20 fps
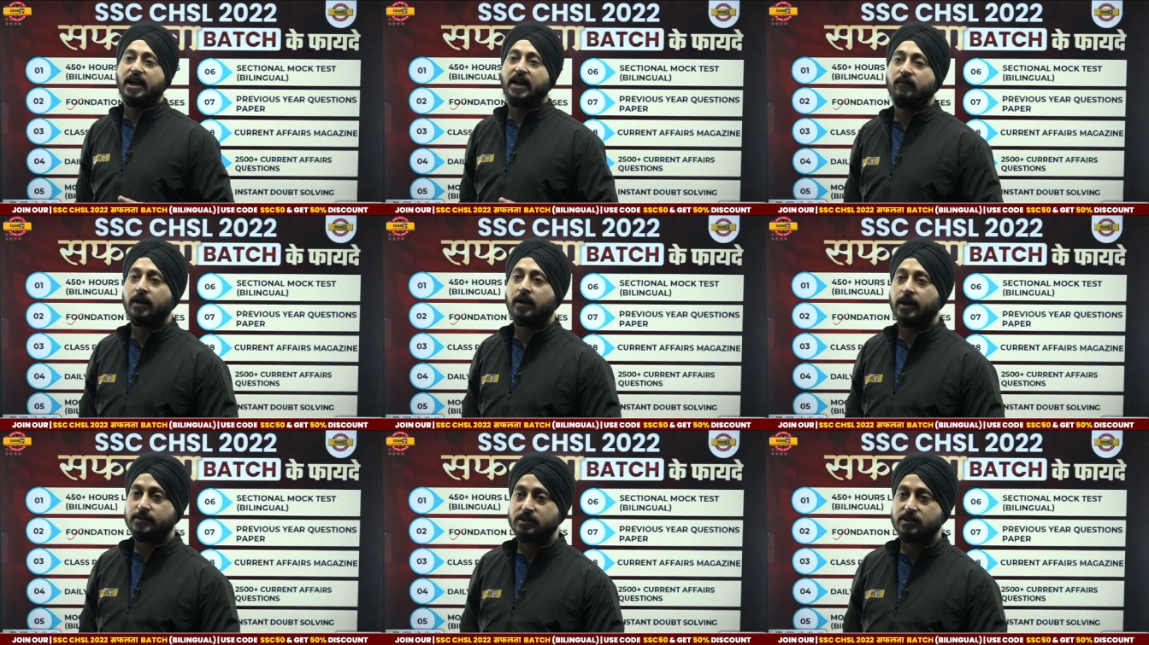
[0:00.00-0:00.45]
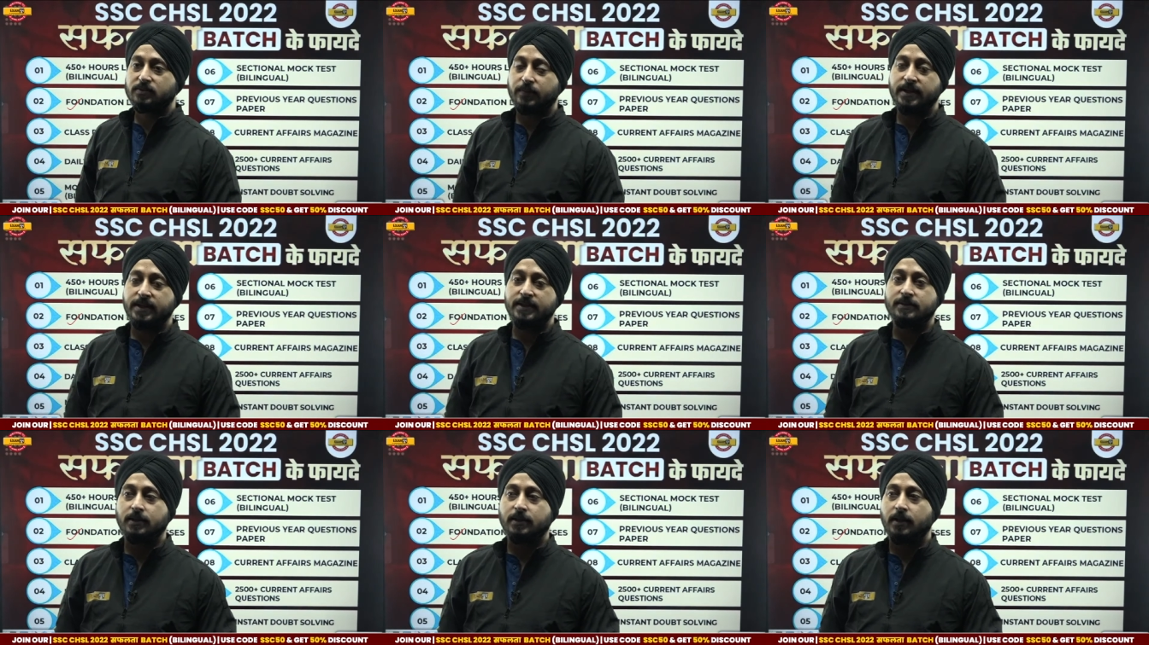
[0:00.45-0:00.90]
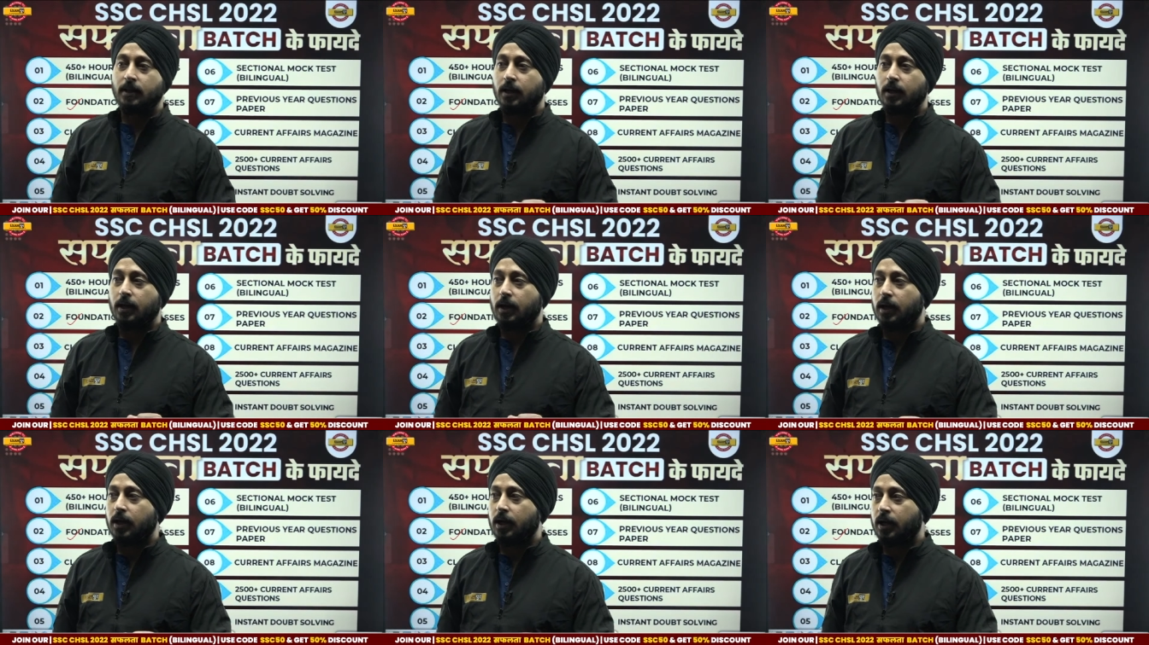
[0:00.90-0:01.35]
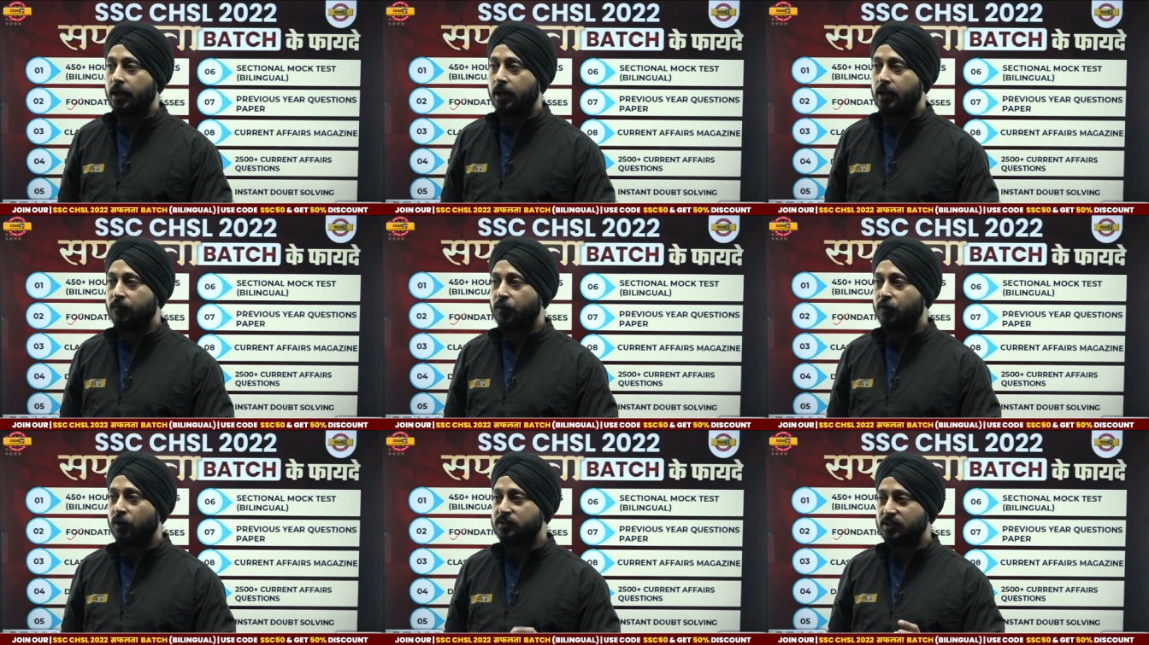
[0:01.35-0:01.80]
live classes means uh,
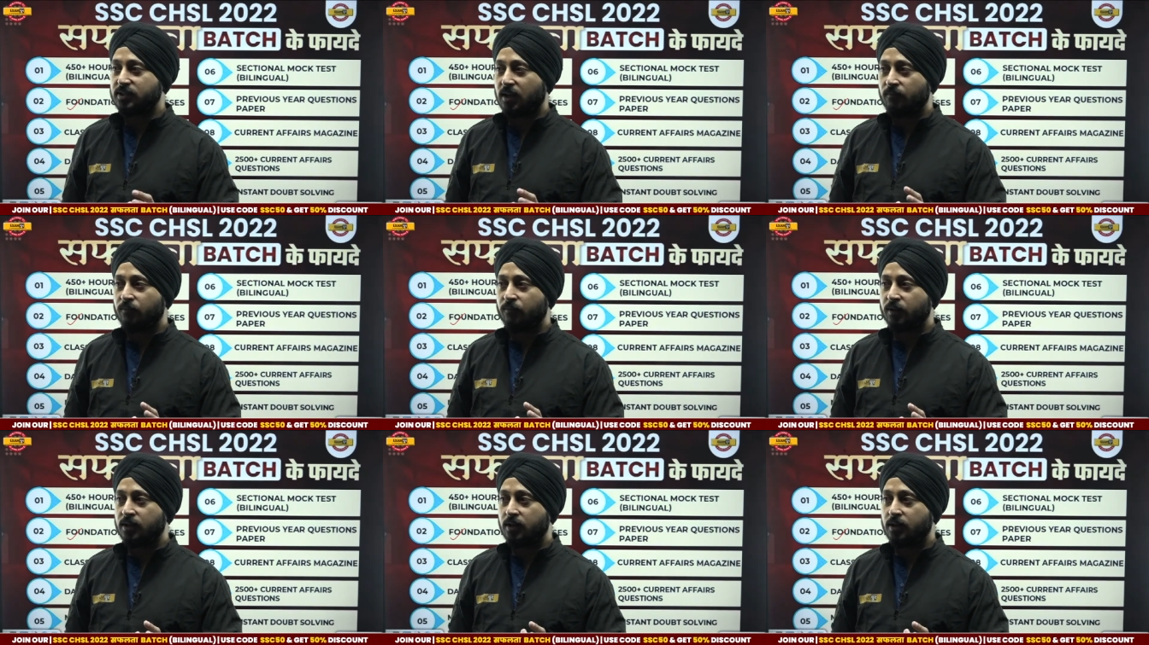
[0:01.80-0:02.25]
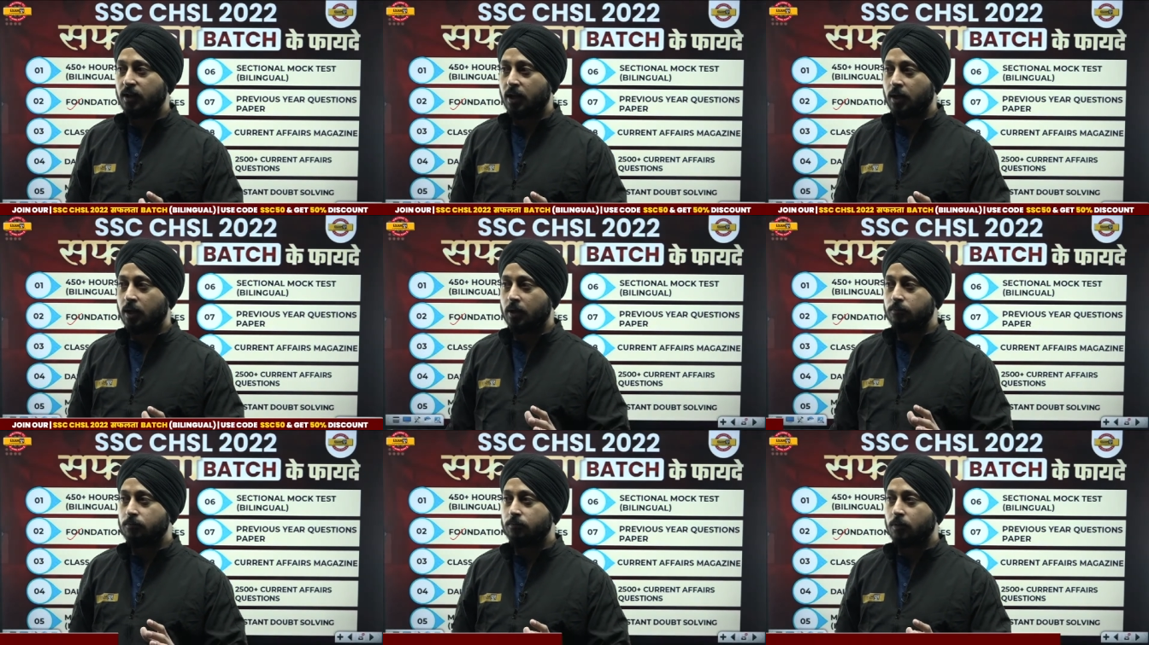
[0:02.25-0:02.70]
if you're someone uh,